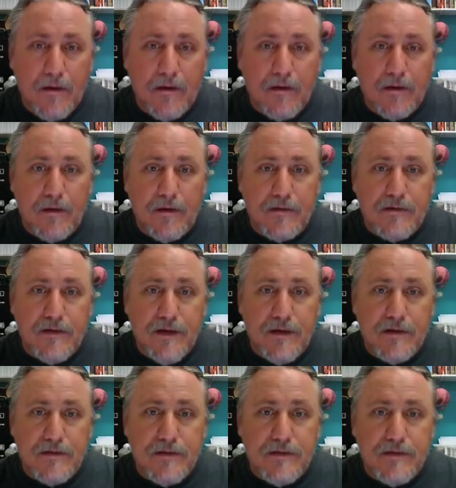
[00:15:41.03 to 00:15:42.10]
Yes,
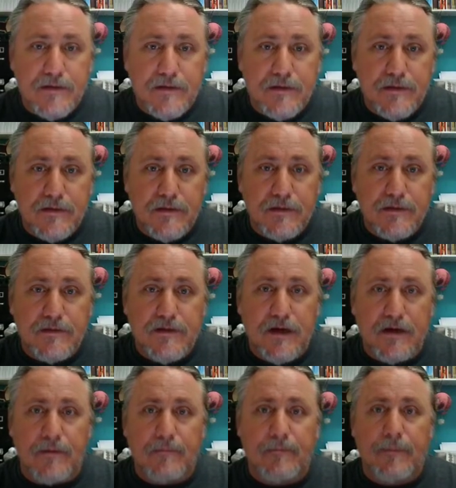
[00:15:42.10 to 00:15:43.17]
yes.
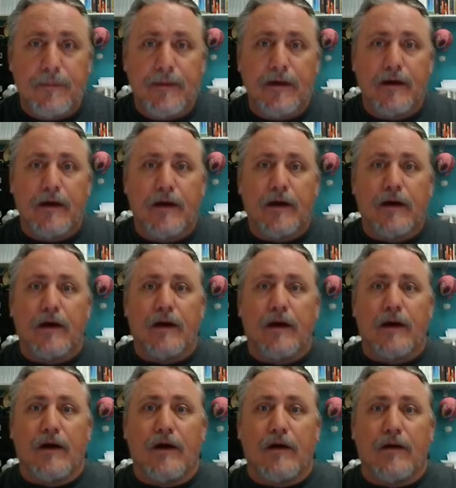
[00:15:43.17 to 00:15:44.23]
Done.
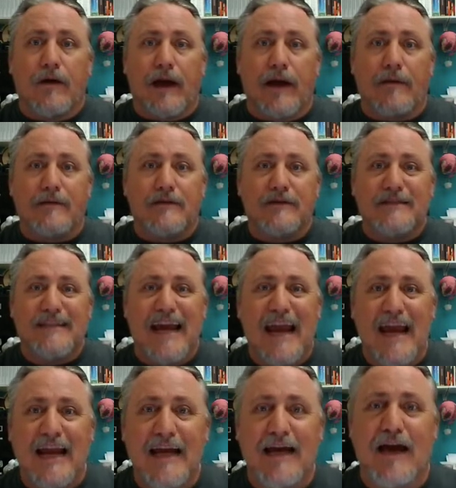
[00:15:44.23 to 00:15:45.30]
Okay.
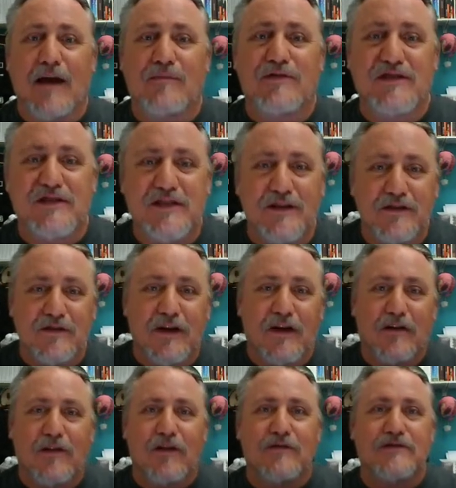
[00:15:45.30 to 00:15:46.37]
Dang it. I'm still
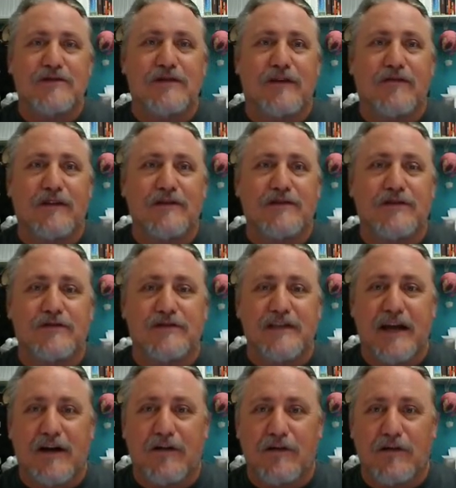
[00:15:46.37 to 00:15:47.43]
not close enough. Let's go see
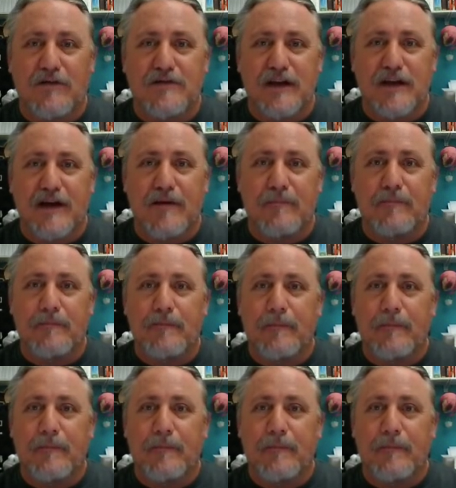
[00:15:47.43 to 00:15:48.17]
how close I am.